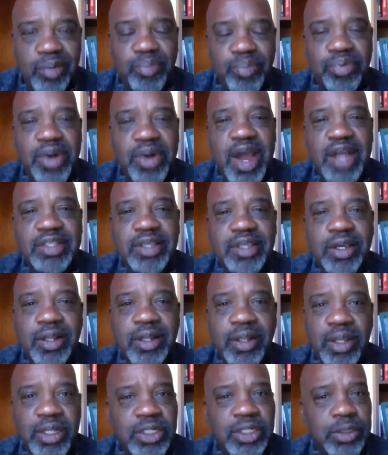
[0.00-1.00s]

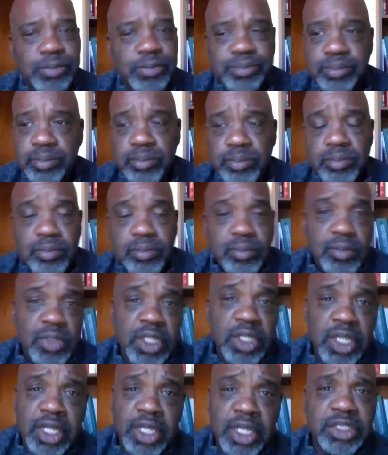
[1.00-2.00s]
practically.
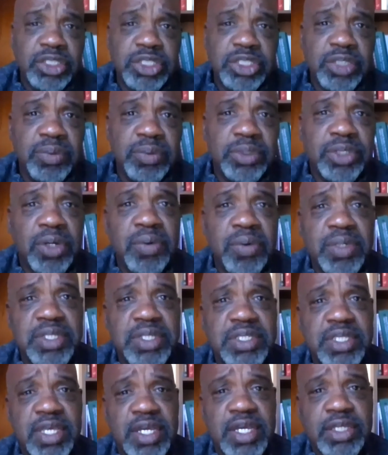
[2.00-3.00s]
And she was always
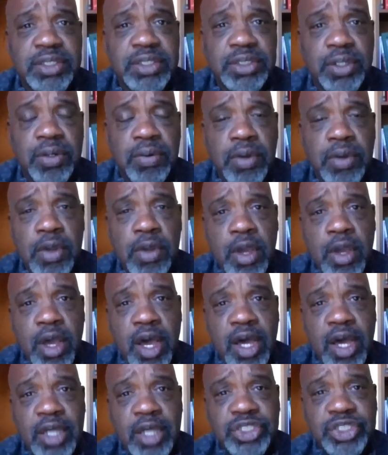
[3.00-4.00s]
there. So
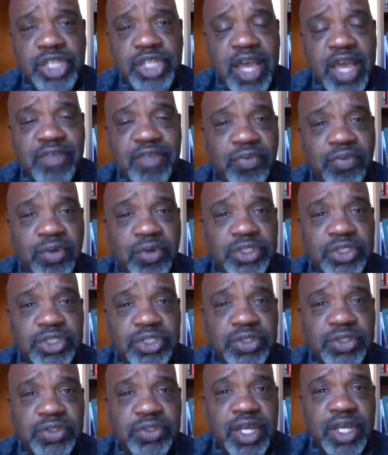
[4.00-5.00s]
she had 4
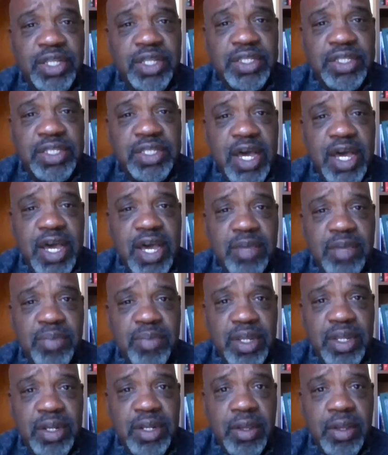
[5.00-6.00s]
children at the time.
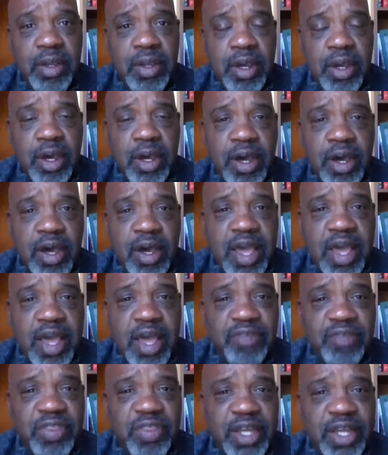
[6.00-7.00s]
And
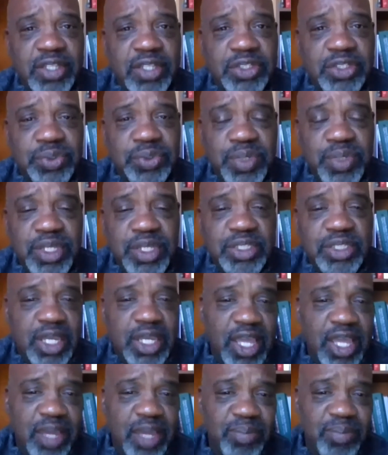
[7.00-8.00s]
after that 2 weeks, I
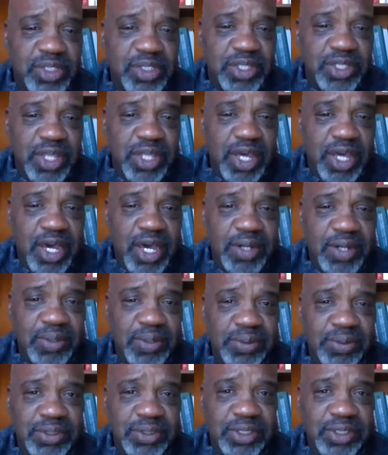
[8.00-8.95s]
came into their house,